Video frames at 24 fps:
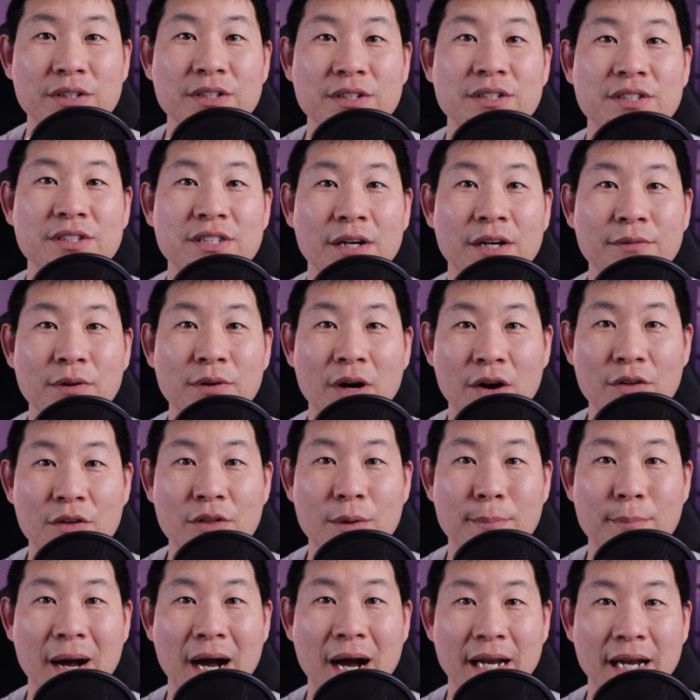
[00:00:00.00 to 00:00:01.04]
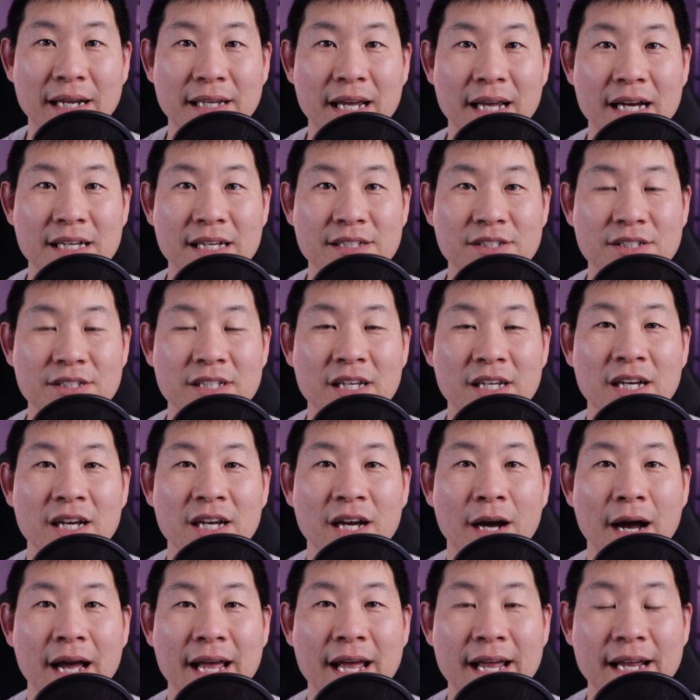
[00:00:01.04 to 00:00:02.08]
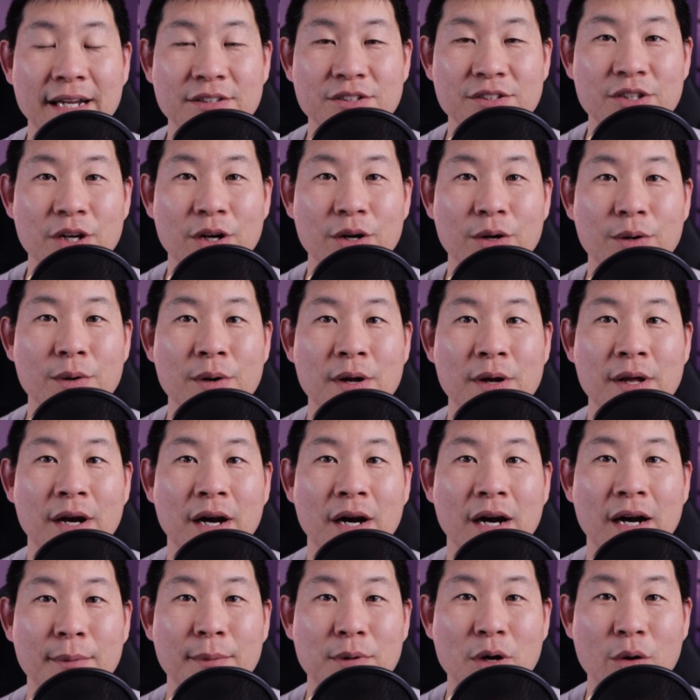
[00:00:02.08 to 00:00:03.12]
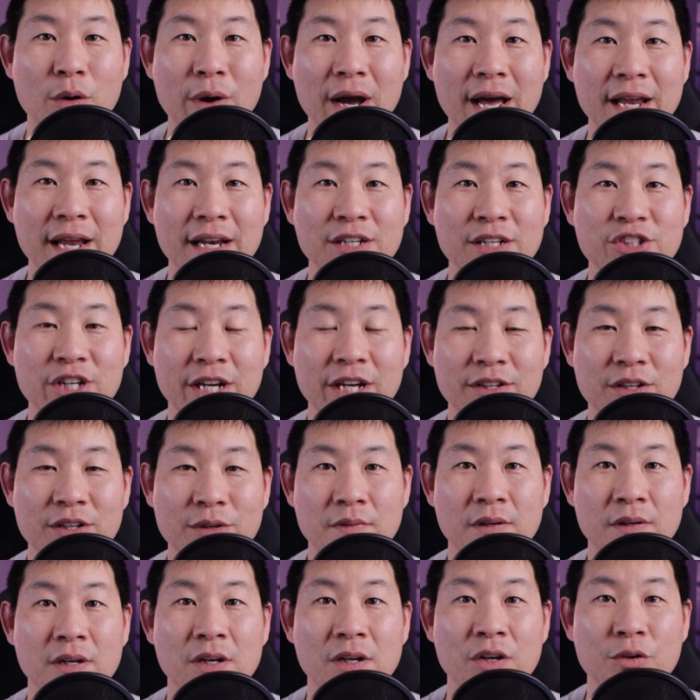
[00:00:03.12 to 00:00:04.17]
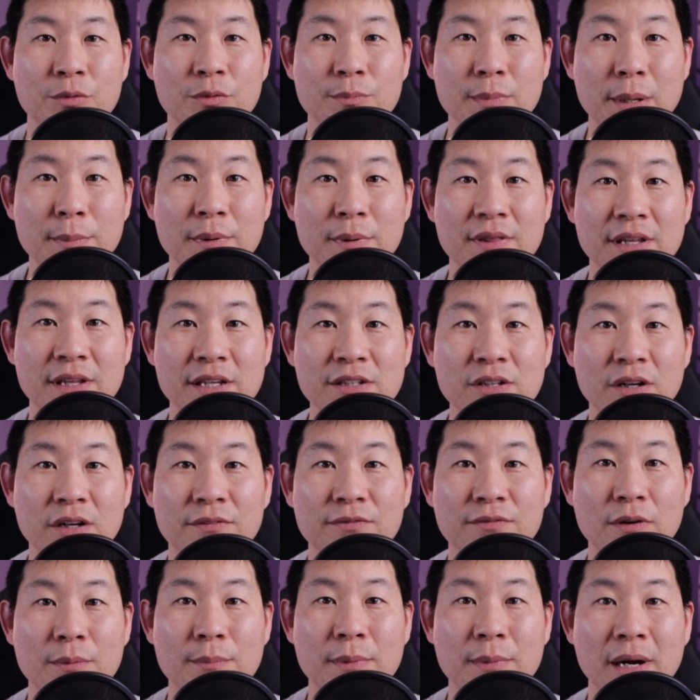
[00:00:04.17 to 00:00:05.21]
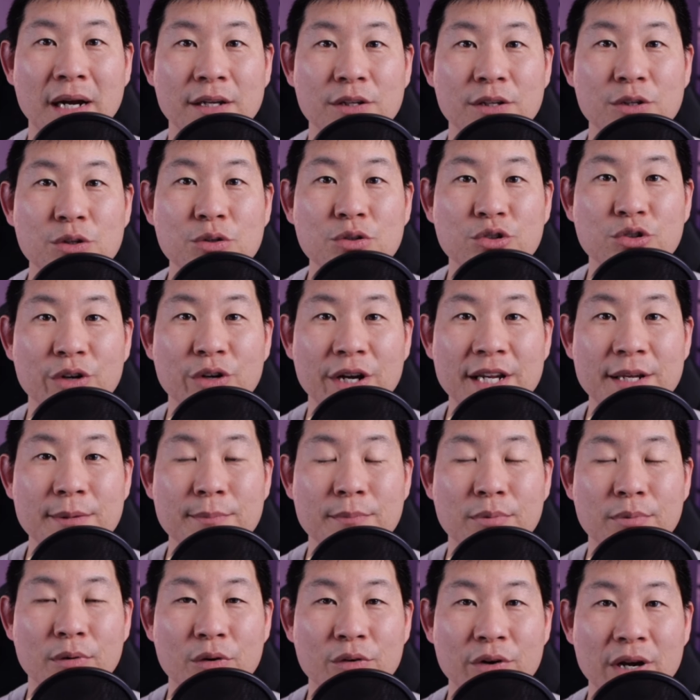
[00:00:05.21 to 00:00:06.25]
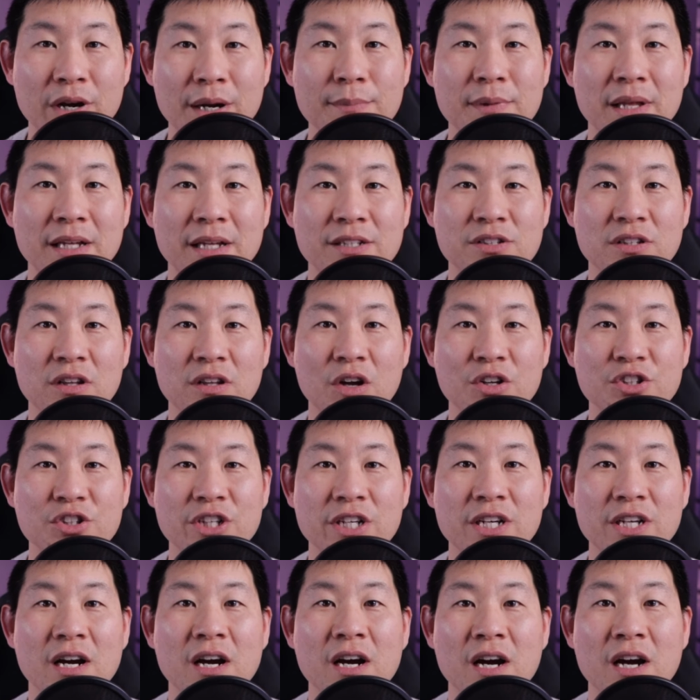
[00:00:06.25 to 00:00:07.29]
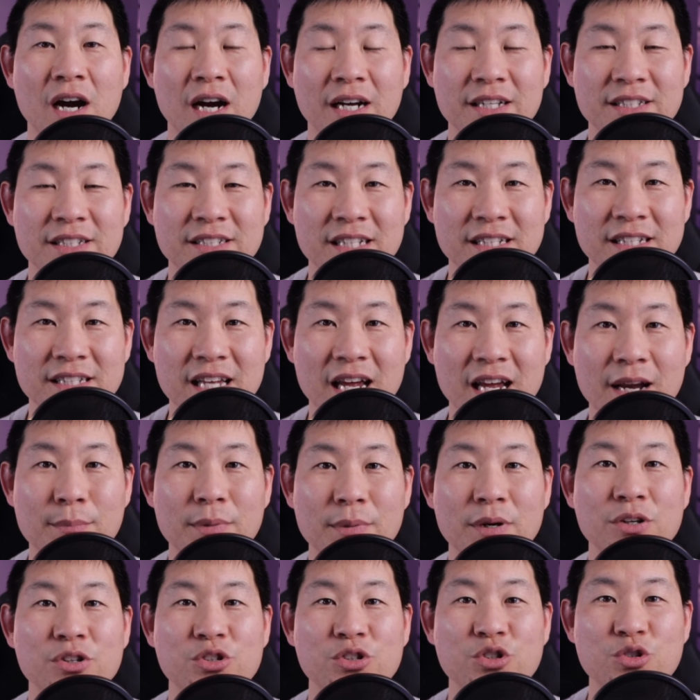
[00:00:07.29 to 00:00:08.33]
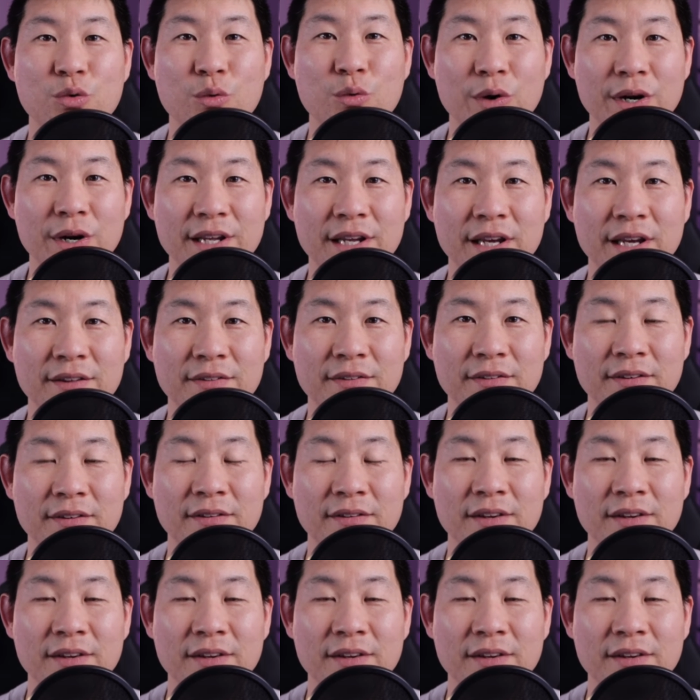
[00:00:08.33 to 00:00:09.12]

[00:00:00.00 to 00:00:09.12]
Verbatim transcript: several other podcasts, and so go ahead and check those out. Remember, these are from my new training program that's launching on September 20th.